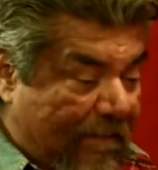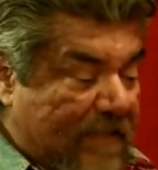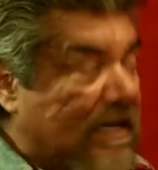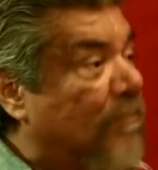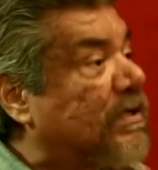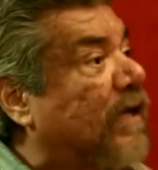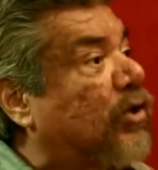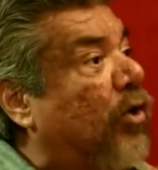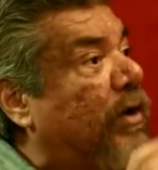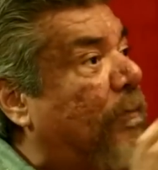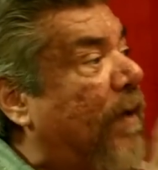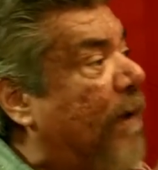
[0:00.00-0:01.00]
It's almost like
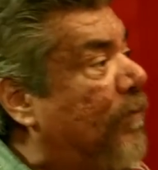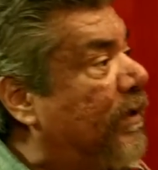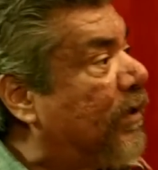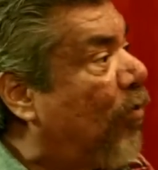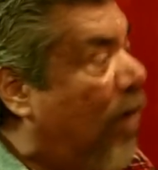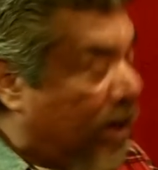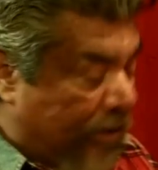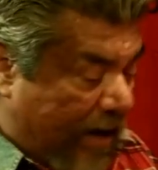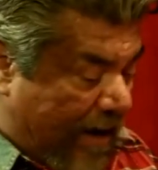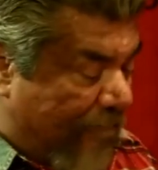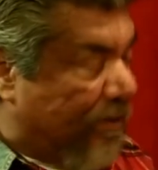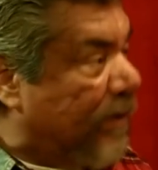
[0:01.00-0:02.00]
throwing a pebble in the water.
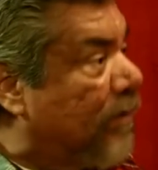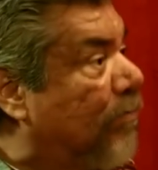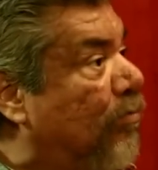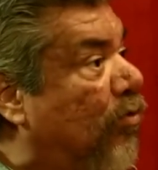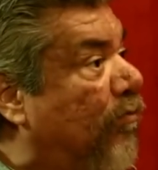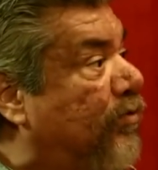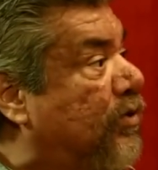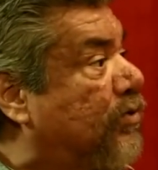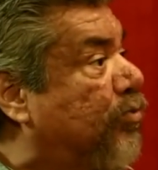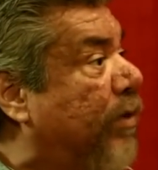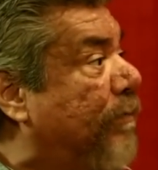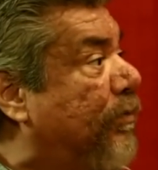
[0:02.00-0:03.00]
Every little move is just
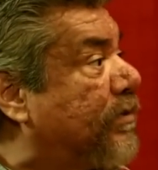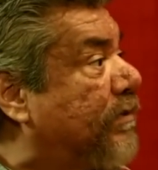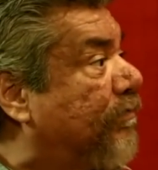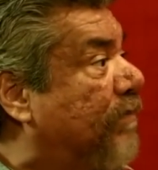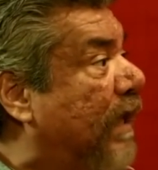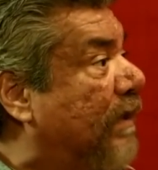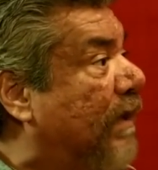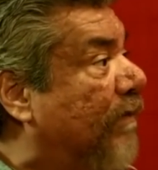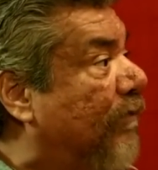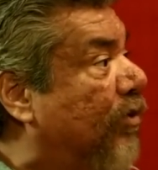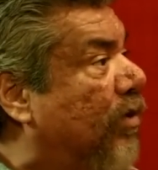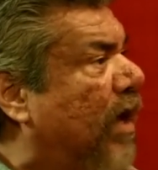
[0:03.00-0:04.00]
ripples of that type
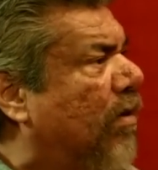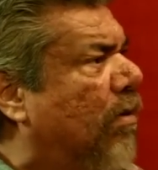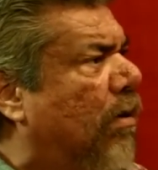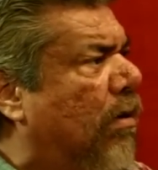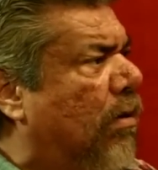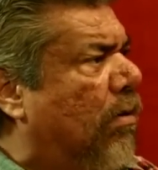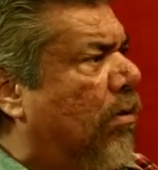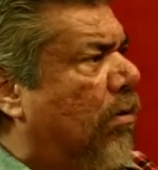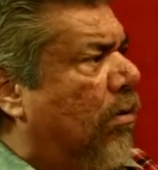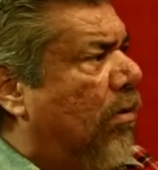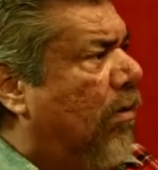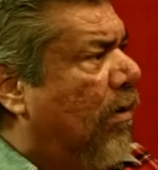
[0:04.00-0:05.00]
of people. Like, oh.
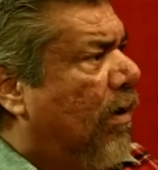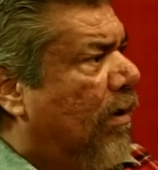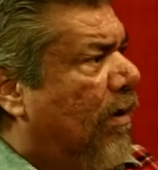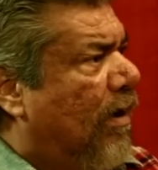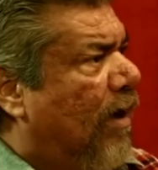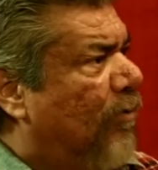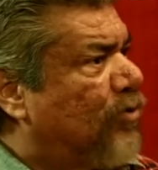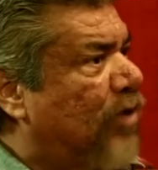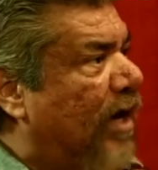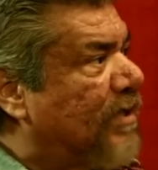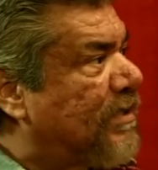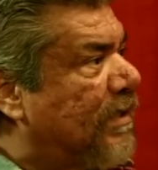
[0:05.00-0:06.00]
We're
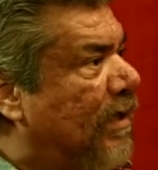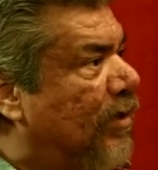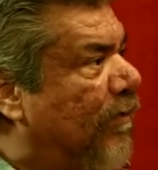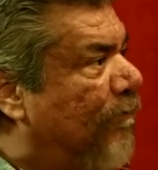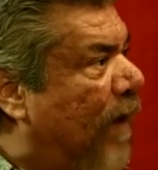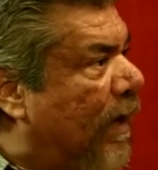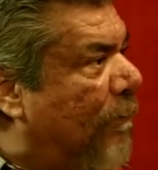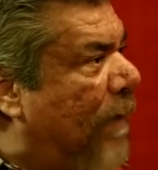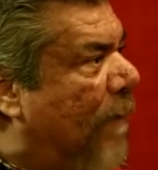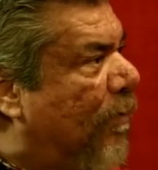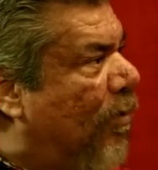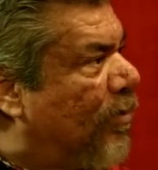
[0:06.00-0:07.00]
trying to see that little bucket
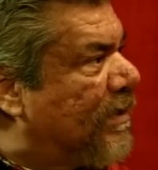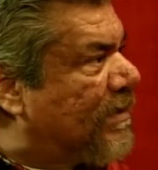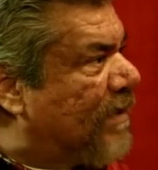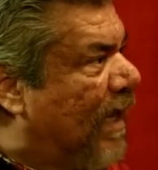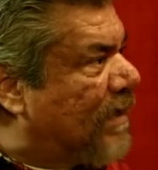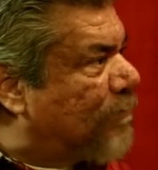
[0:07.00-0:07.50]
pepperoni slice